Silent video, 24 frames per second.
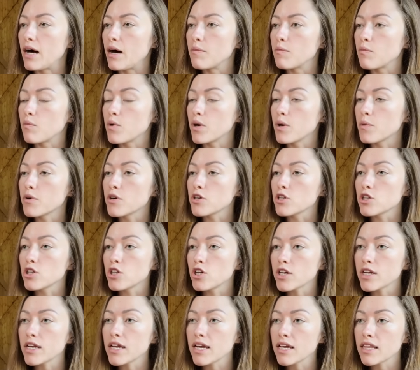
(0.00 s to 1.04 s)
We were
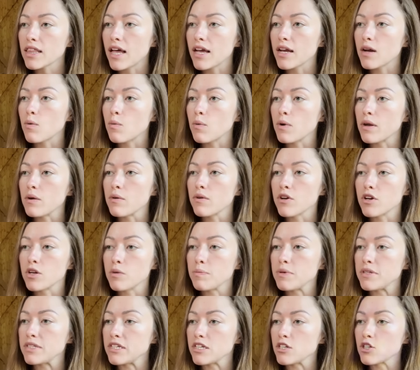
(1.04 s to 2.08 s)
looking like we could
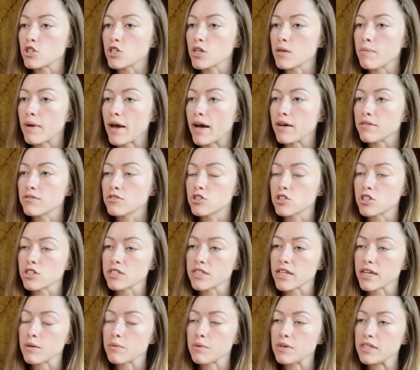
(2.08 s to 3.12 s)
potentially bounce just
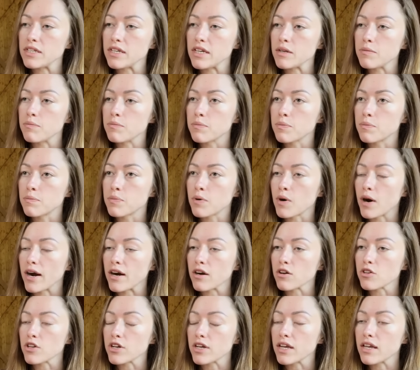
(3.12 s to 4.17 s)
like we did prior
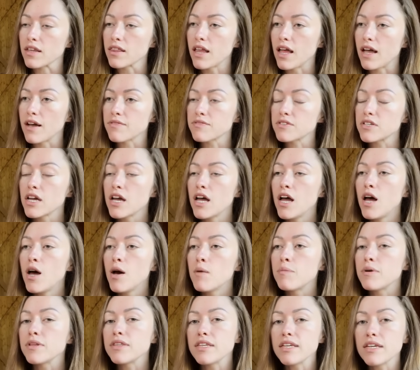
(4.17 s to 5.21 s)
looking left.
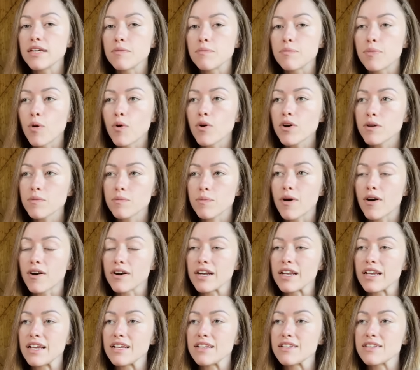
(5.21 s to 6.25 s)
But the important part
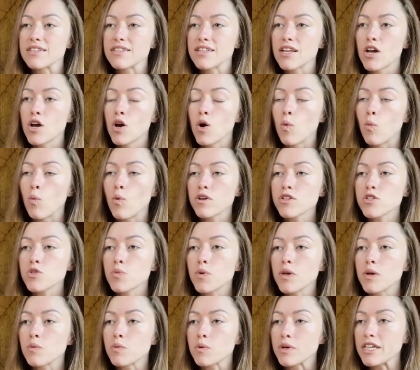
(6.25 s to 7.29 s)
is once
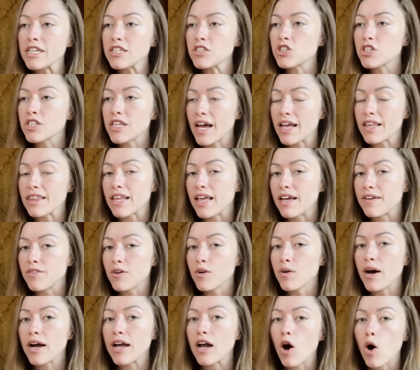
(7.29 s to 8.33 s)
we reach that
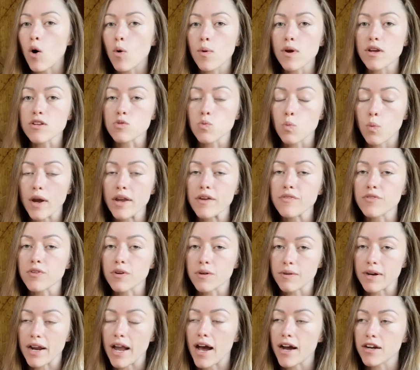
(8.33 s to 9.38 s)
level, I always wait for a
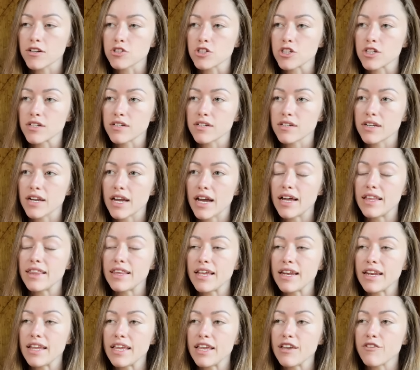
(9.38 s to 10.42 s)
reaction. And
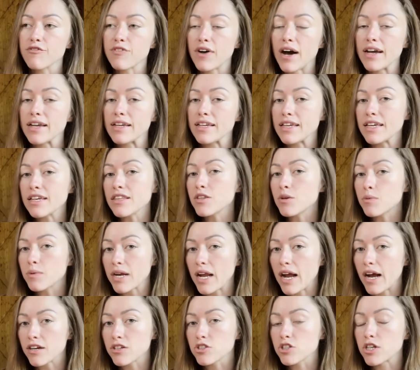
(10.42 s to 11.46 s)
then if I get the
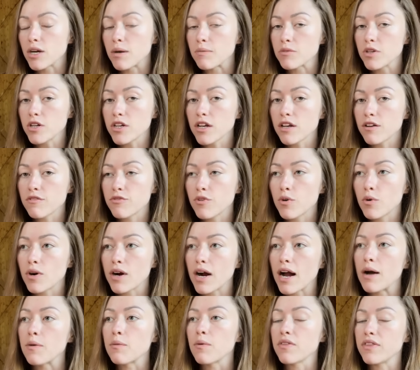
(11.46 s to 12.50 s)
reaction I'm looking for,
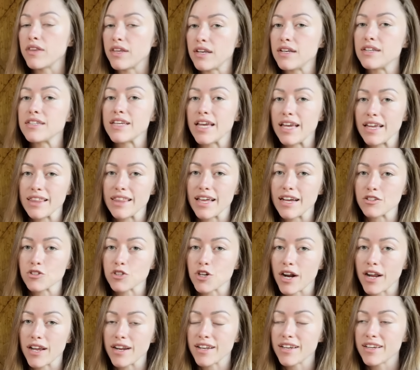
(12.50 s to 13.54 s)
I will then take that
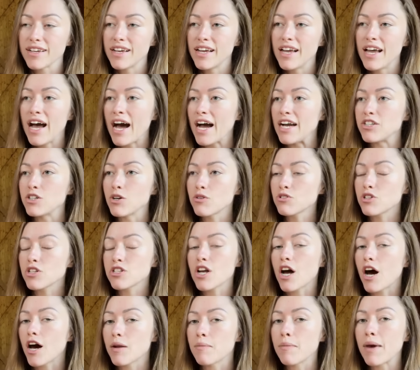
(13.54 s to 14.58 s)
trade. I don't just
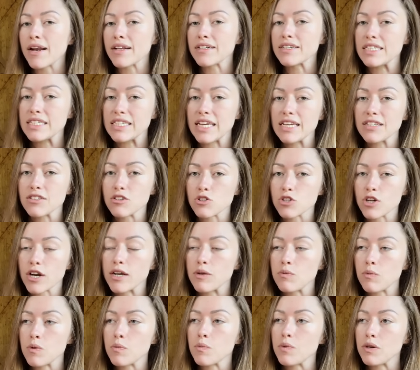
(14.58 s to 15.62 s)
automatically take the trade
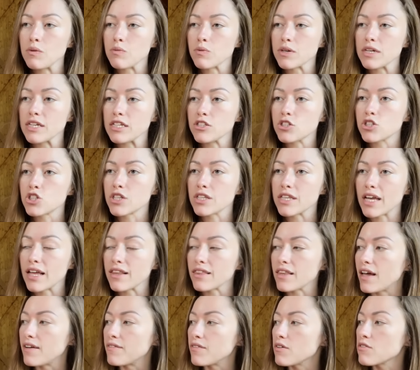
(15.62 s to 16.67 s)
when we reach that
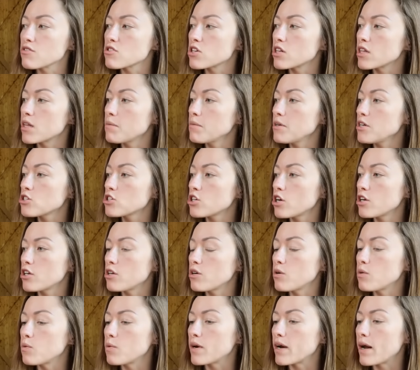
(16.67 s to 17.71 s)
level. So let me show
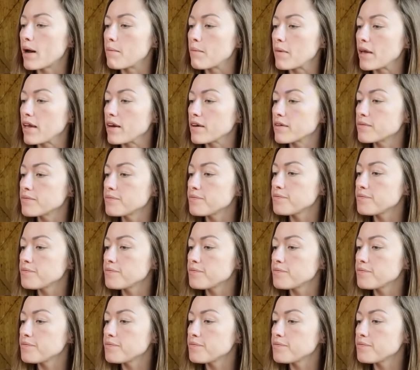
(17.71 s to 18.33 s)
you what I mean.